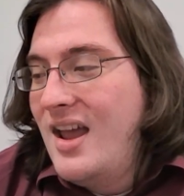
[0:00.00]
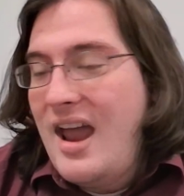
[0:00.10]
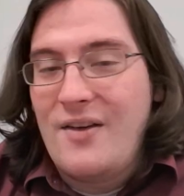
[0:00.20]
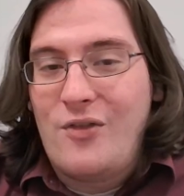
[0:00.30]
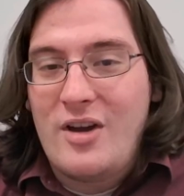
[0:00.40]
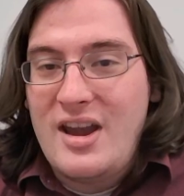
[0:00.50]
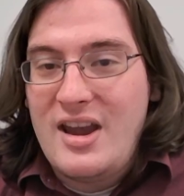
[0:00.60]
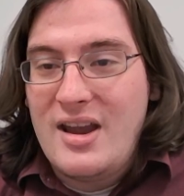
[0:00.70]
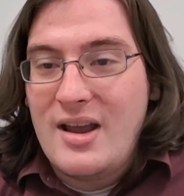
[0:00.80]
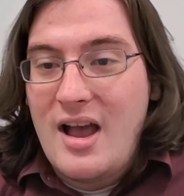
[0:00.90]

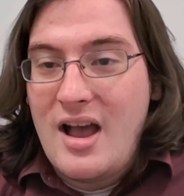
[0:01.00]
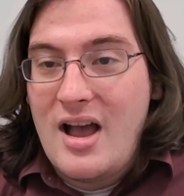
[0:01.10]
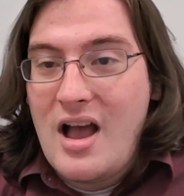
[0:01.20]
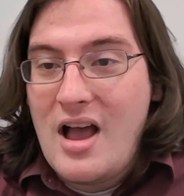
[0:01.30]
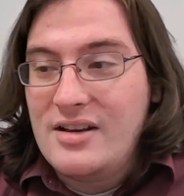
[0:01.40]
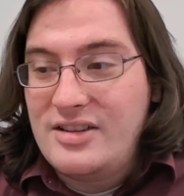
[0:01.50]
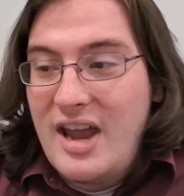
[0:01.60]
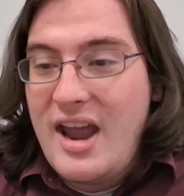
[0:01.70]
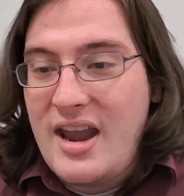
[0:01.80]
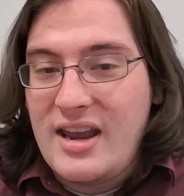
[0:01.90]
every
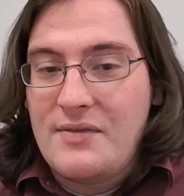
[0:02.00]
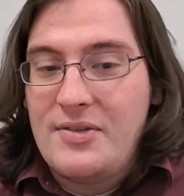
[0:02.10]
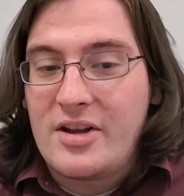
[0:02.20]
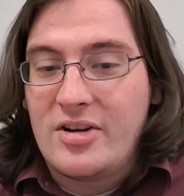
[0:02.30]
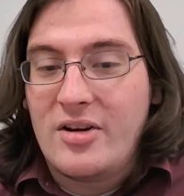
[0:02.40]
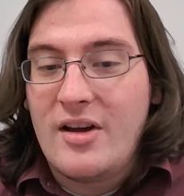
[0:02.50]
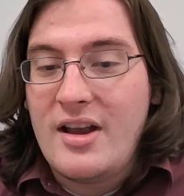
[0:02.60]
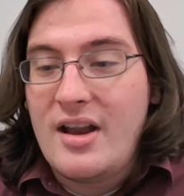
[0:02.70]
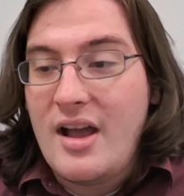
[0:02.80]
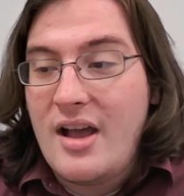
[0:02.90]
day, given the current